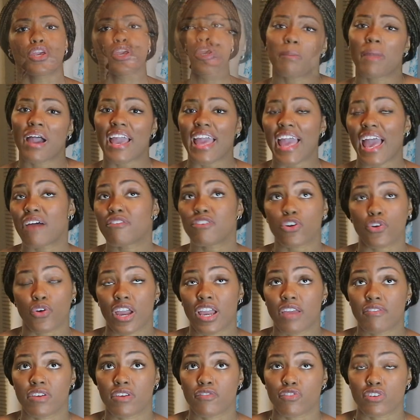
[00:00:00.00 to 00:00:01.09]
You might have a
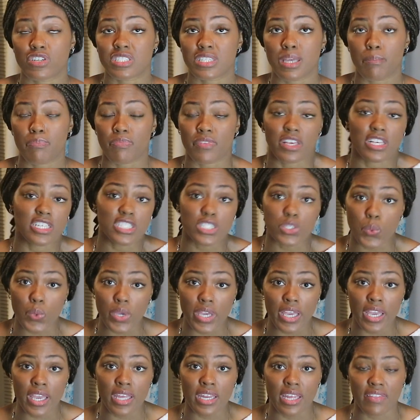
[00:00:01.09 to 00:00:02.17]
craving for something
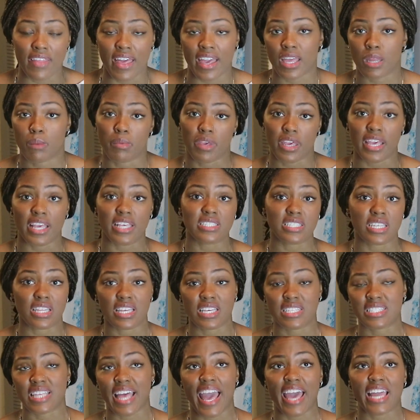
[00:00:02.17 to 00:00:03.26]
sweet, and that can be easily
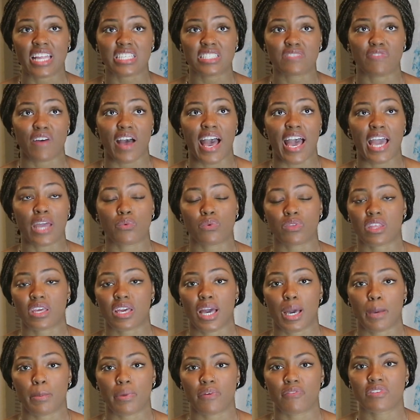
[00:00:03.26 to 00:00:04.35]
satisfied with a
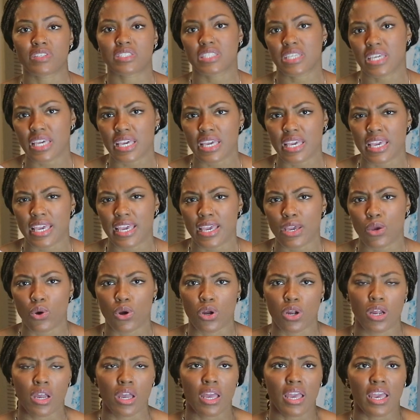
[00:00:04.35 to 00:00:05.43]
cup of tea
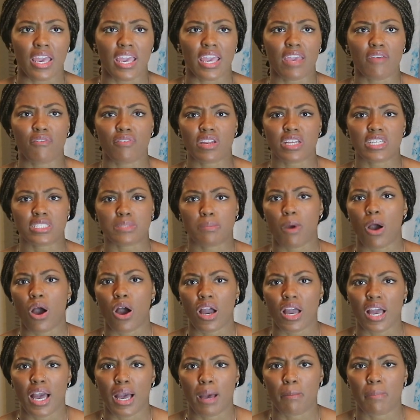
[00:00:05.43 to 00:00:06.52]
or even a small
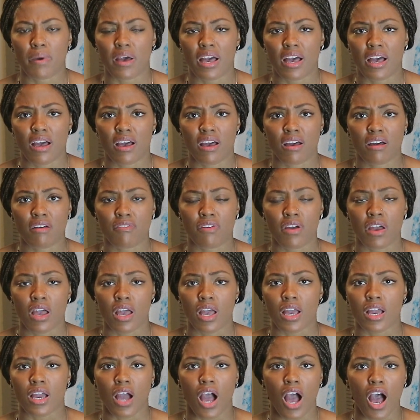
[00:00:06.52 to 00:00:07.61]
cup of
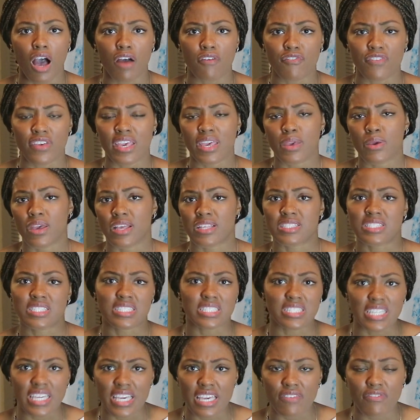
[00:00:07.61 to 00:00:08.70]
coffee and
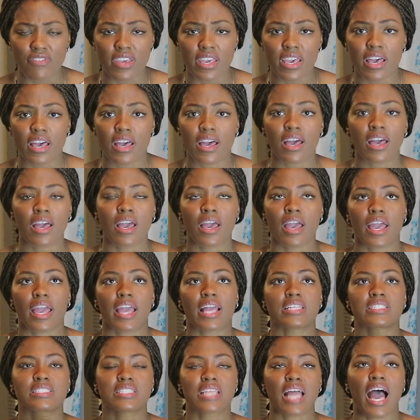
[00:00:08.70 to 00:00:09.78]
stevia.
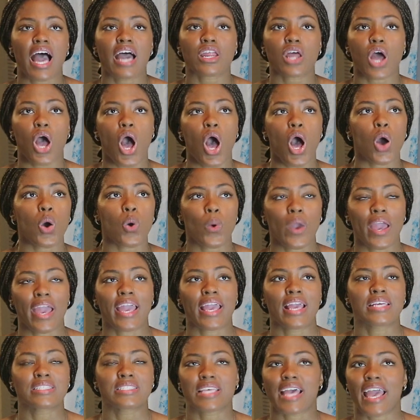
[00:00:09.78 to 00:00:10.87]
It's not
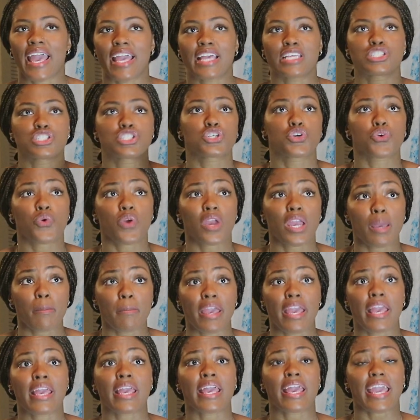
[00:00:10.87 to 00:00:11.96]
always a
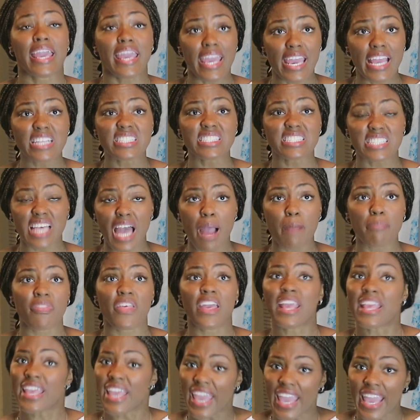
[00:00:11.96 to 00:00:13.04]
screaming, eat
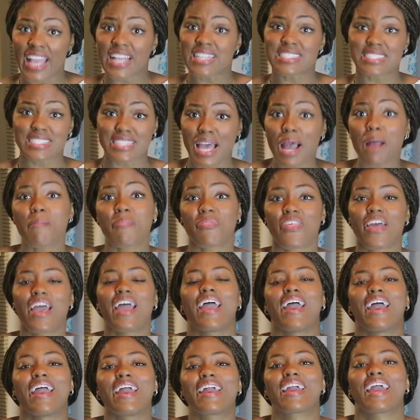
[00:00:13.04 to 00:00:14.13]
something, eat
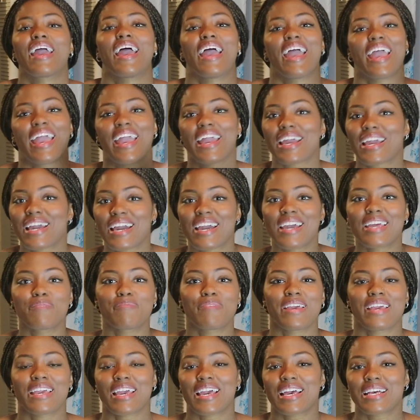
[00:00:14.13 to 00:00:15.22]
something. It could
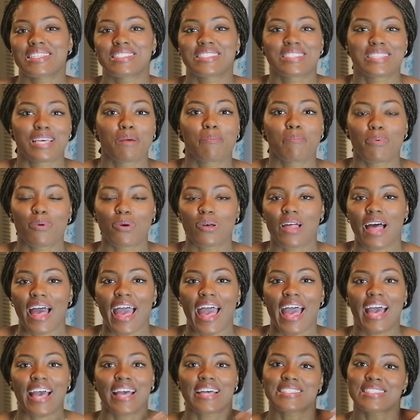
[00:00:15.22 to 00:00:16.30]
be as simple
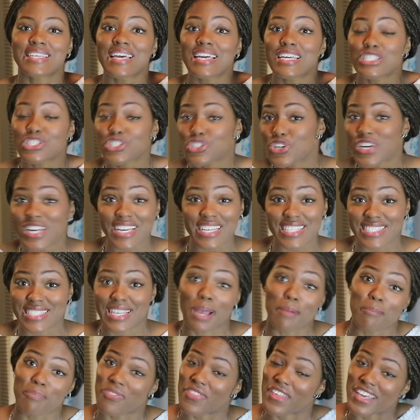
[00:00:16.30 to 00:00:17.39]
as drink
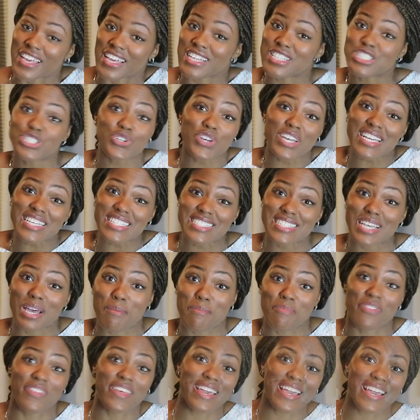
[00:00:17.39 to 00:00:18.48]
something, drink
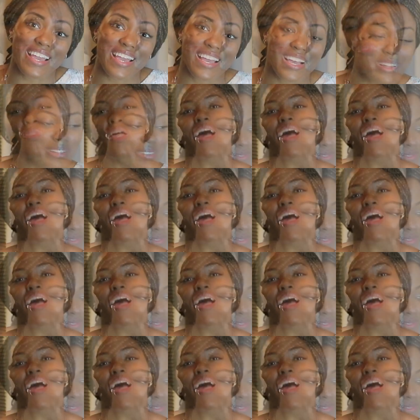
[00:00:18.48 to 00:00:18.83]
something.